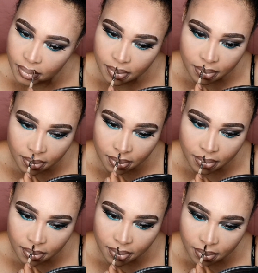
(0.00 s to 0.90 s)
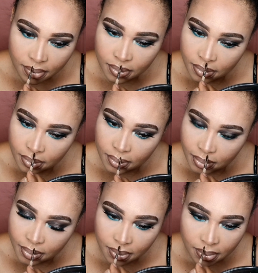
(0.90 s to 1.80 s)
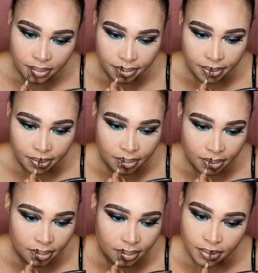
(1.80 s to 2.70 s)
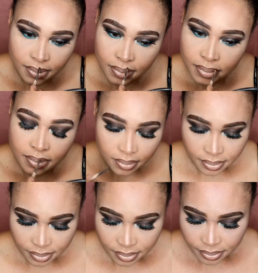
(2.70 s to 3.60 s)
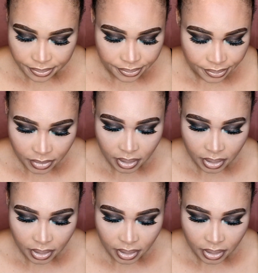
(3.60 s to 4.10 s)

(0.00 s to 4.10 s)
Just apply it wherever you feel like. You just feel free.